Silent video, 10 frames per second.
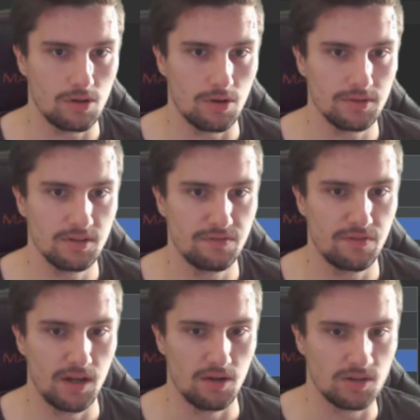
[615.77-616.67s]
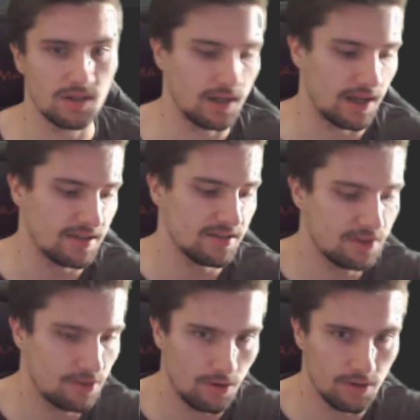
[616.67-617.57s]
Kotlin file or class
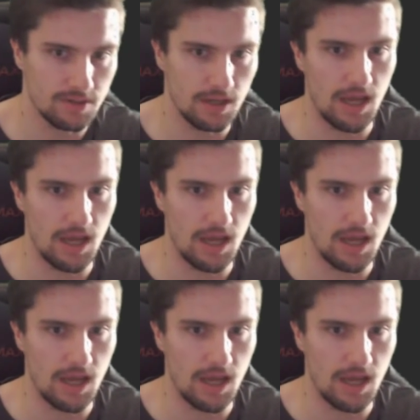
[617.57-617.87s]
called